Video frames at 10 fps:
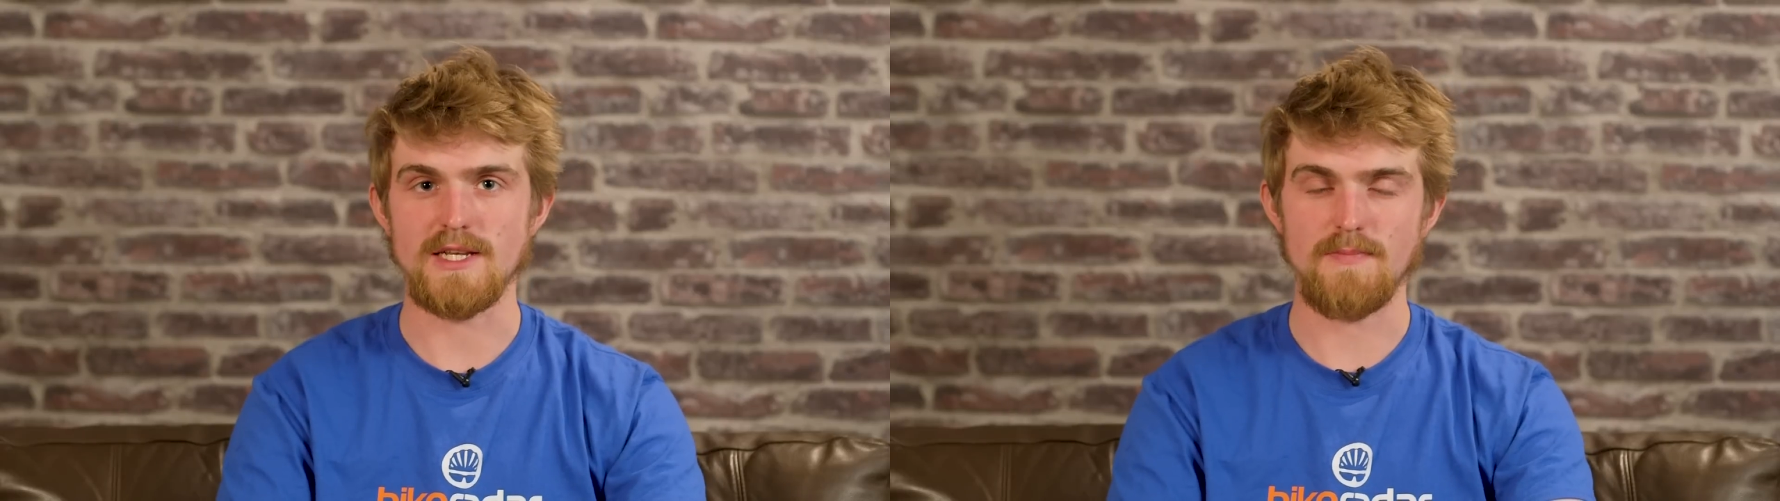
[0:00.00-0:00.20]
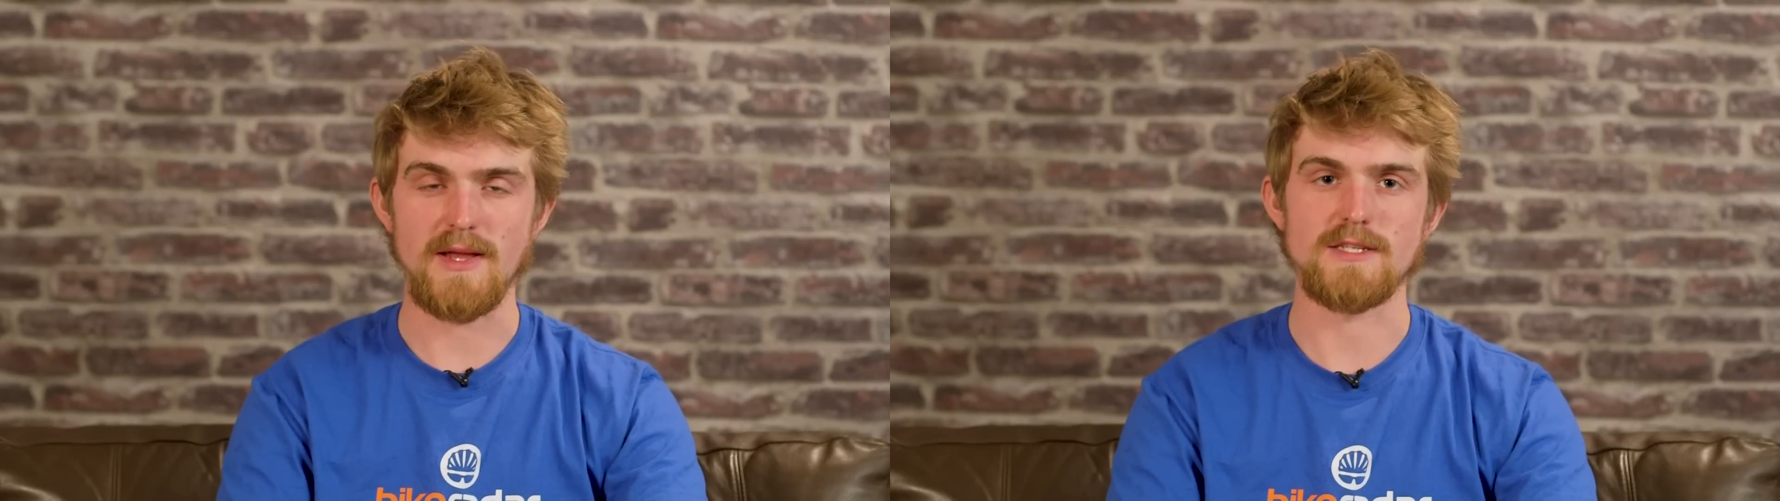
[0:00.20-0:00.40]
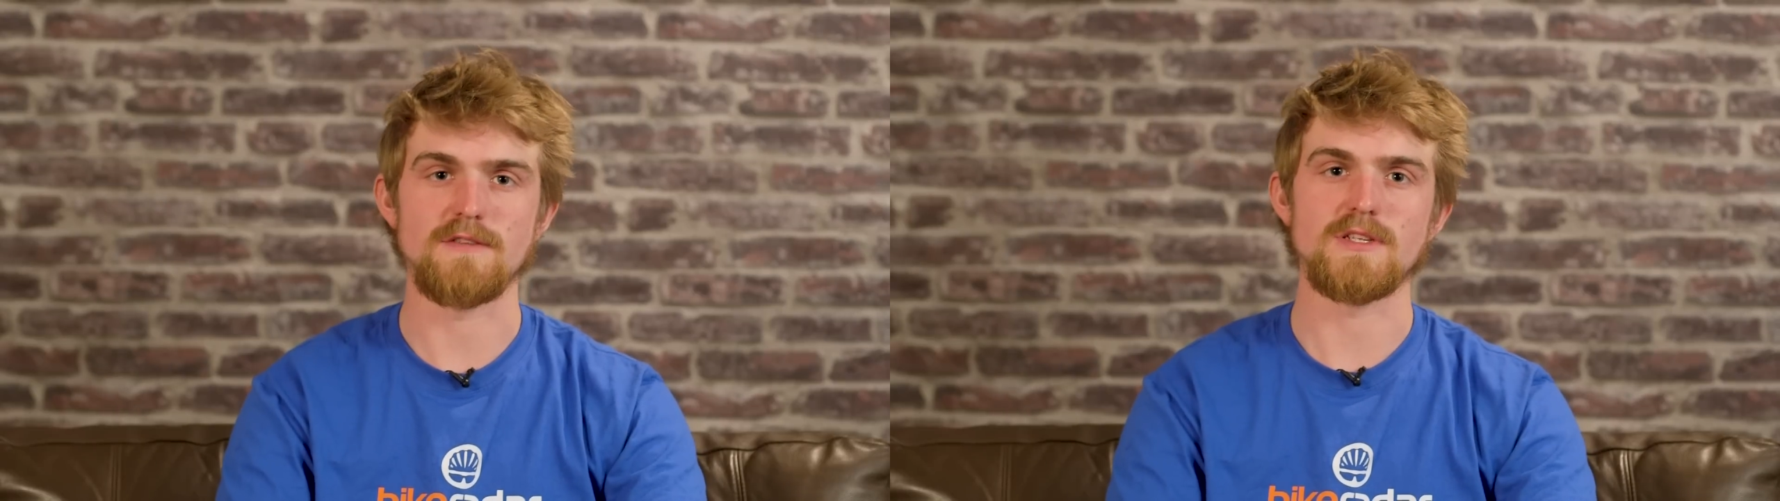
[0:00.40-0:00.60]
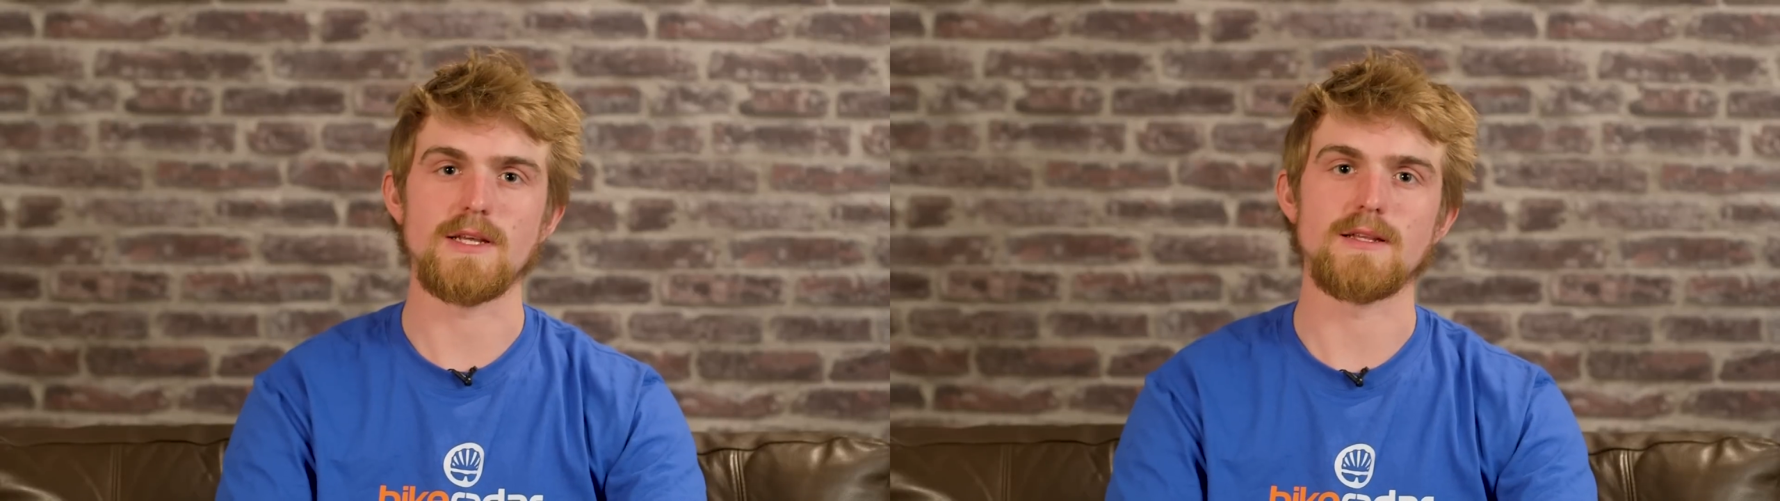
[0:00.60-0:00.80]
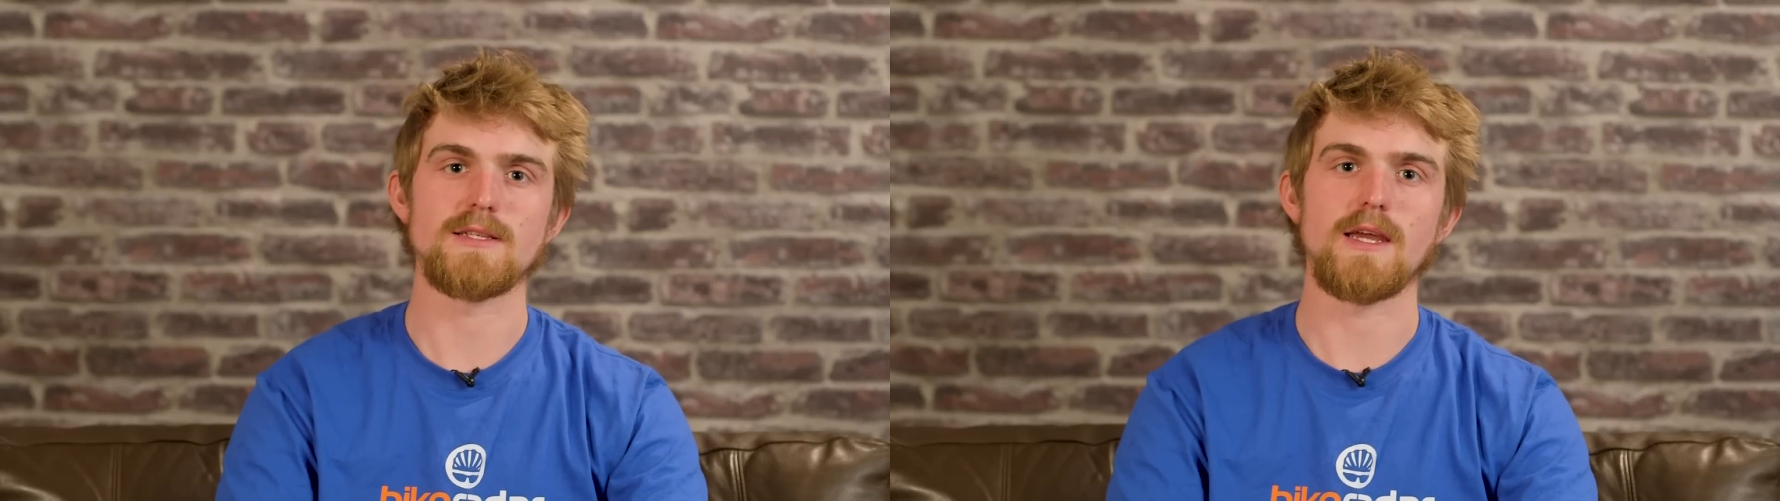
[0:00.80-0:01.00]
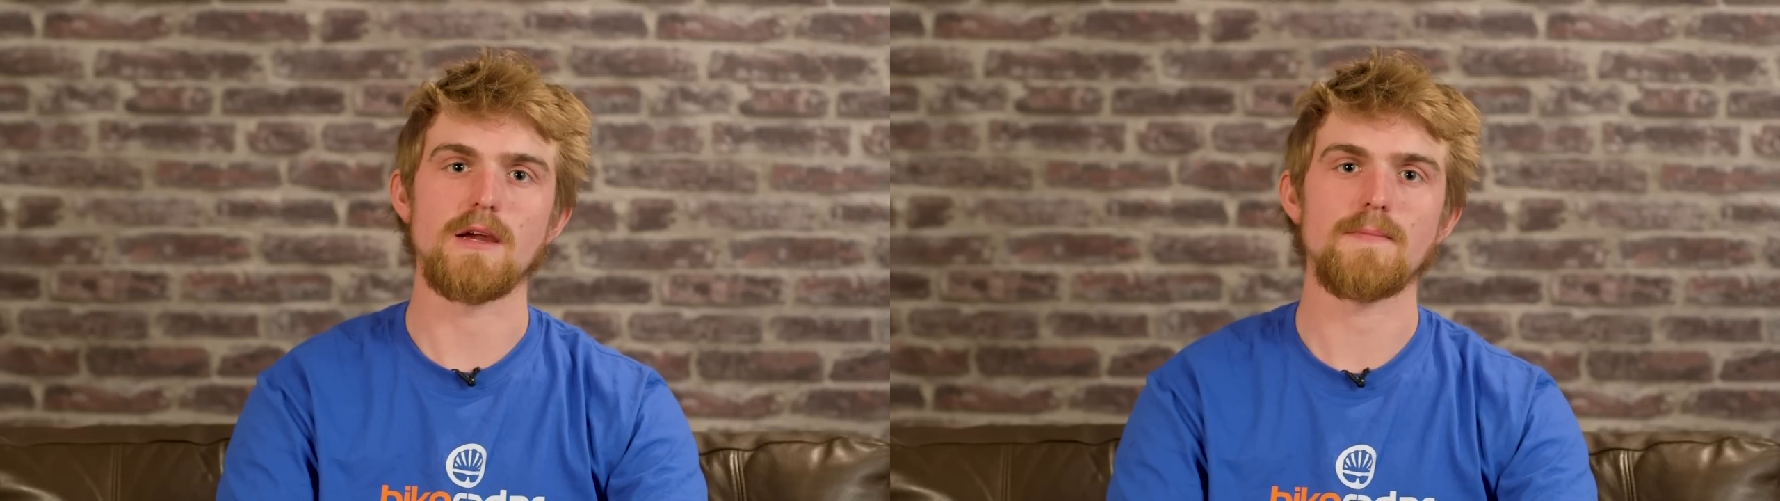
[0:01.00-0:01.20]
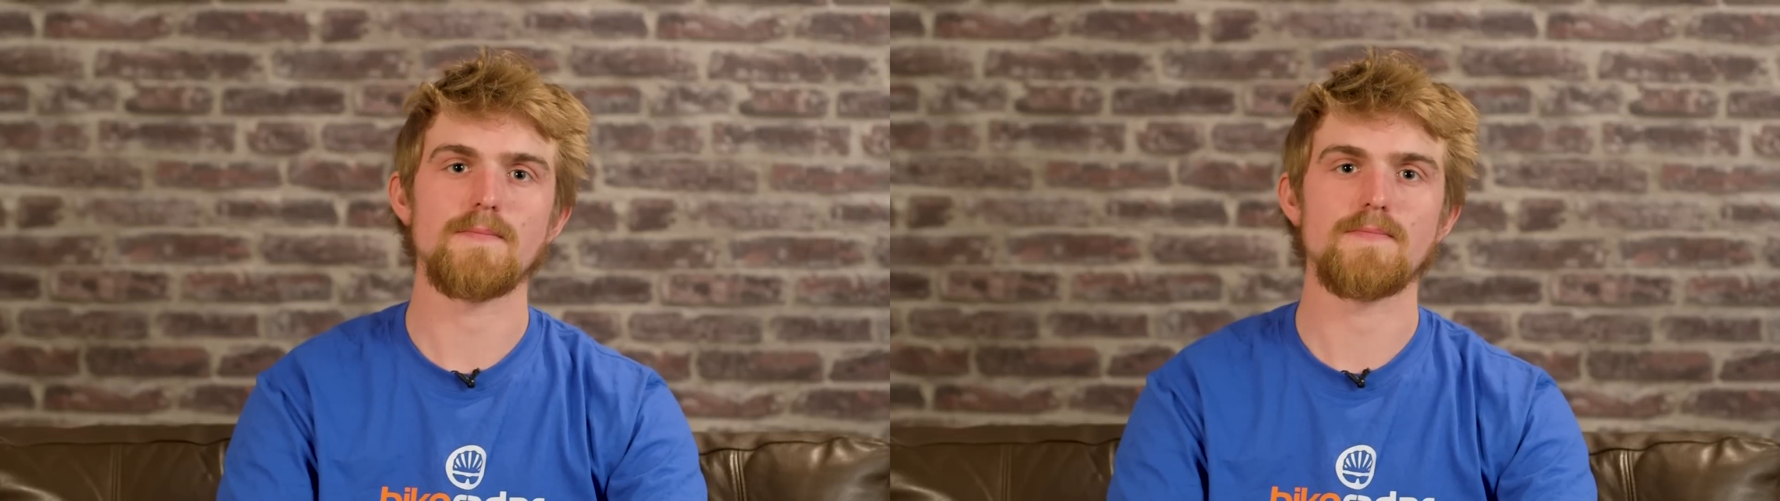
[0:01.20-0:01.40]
expensive sealants here.